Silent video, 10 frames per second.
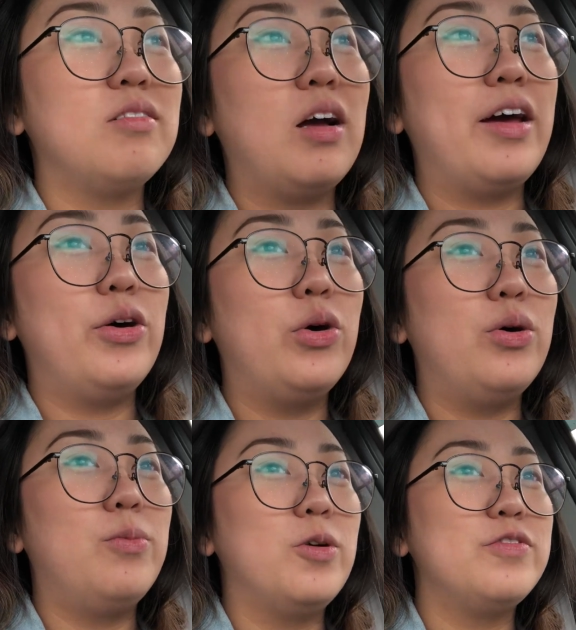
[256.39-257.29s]
at
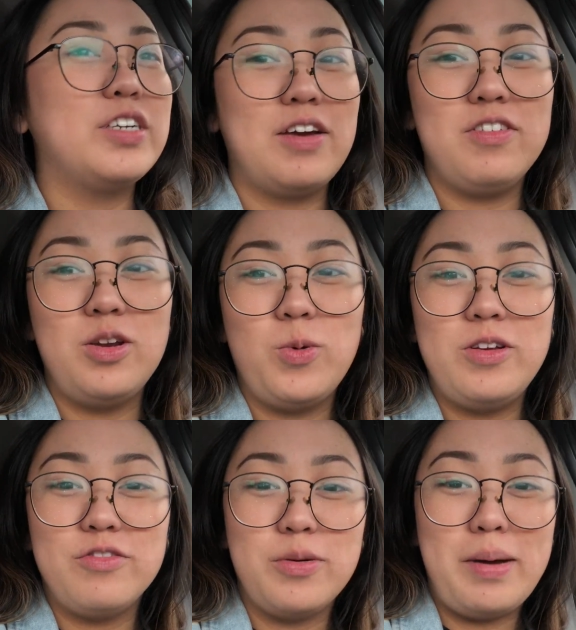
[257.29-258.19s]
home, one for Kevin, and one
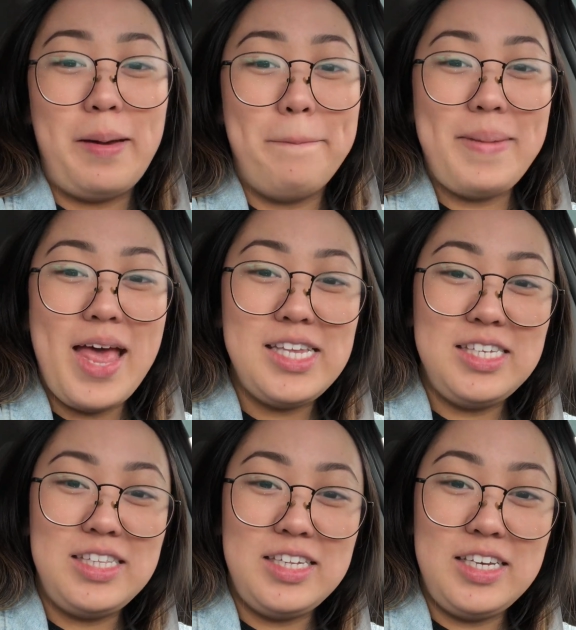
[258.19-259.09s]
for my
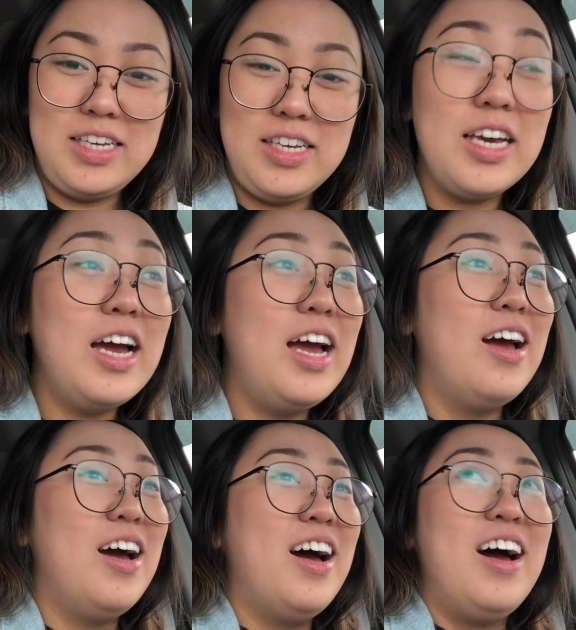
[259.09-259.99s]
bestie.
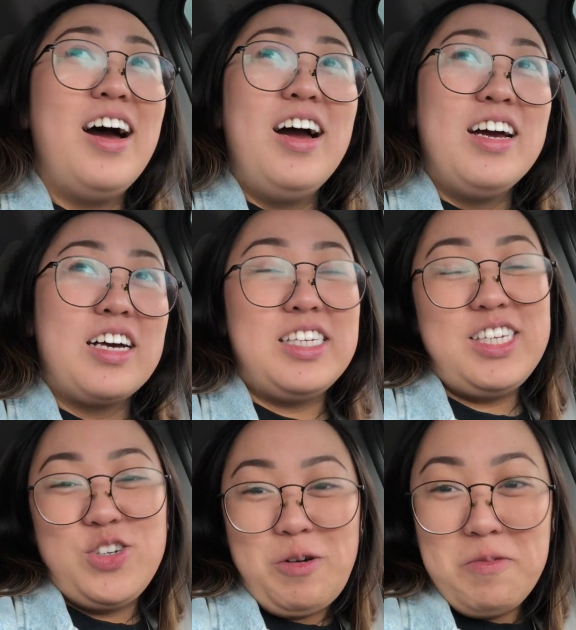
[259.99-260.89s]
Because
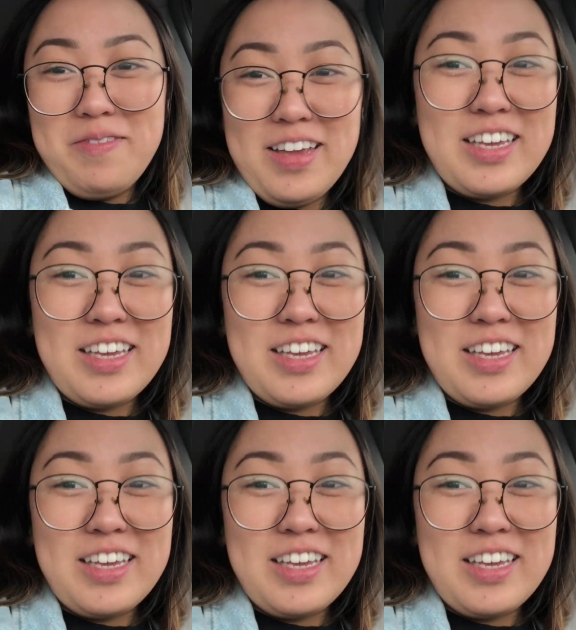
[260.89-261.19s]
he's dropping me at